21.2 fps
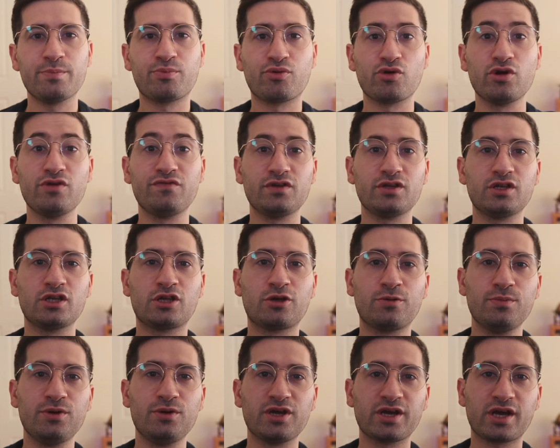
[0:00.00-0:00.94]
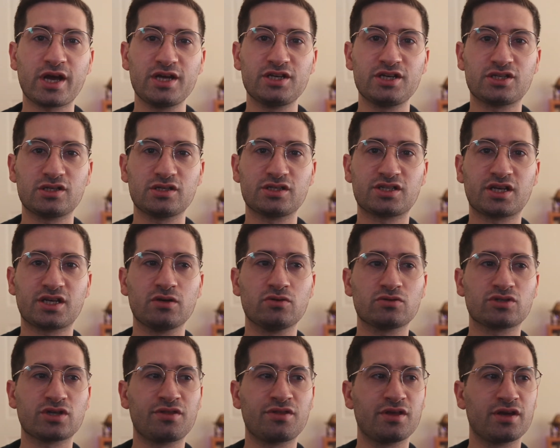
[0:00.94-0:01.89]
Improving your communication
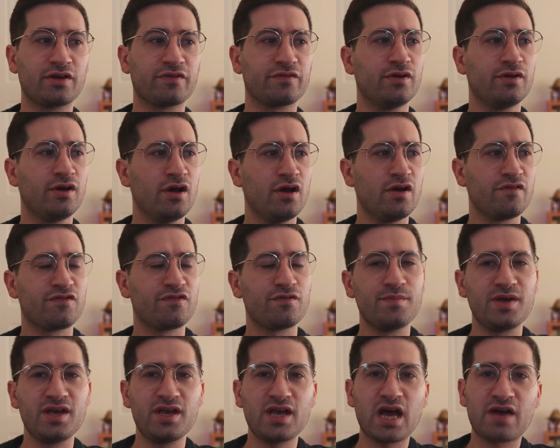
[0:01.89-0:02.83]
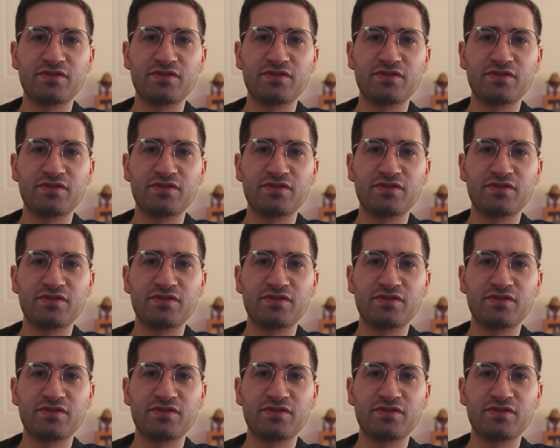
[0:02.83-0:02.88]
skills, I think for me,